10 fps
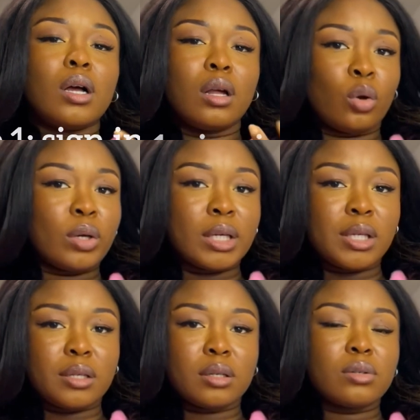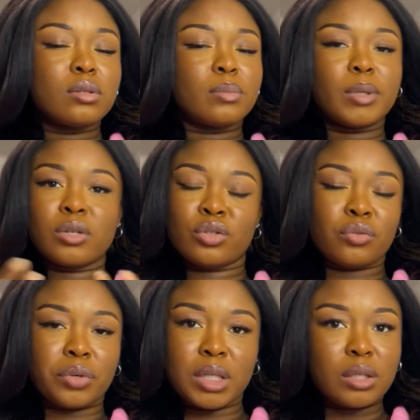login details, because you
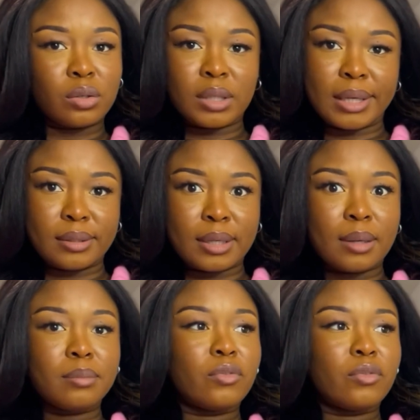already done the exam.